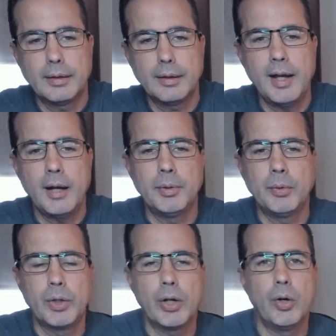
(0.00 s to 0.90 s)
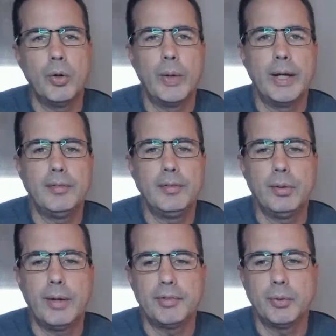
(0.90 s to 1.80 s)
camera will go away too.
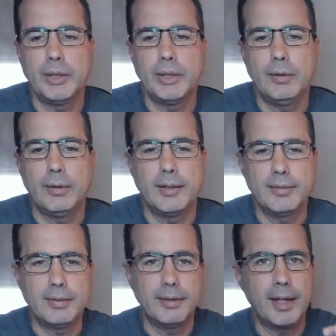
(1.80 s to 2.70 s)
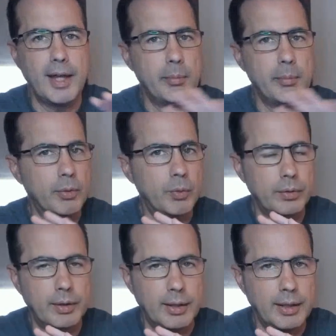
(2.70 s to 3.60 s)
After we do this, the camera will,
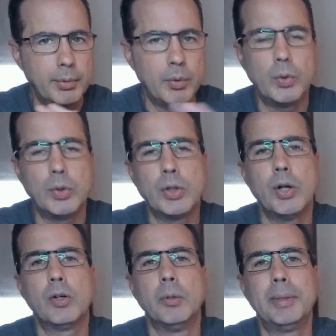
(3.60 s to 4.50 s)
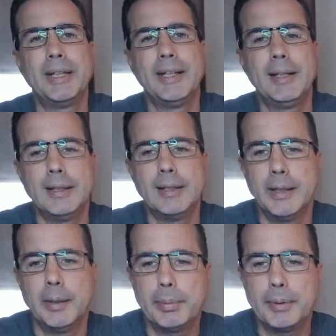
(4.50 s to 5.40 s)
the gimbal will go completely limp.